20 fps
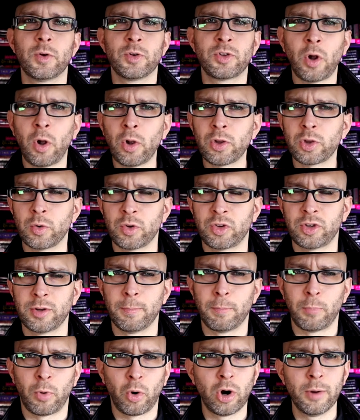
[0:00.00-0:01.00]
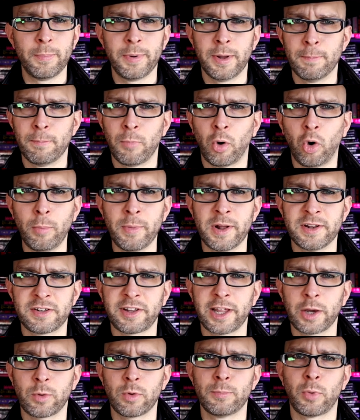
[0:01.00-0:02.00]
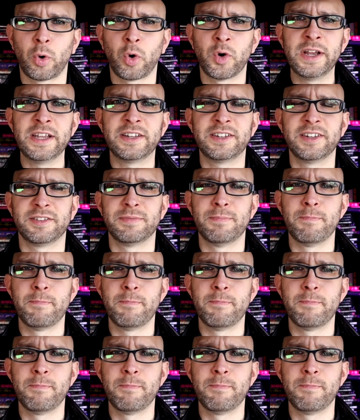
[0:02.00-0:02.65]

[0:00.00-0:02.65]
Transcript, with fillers: There's also some morbid moments, like when Maurice is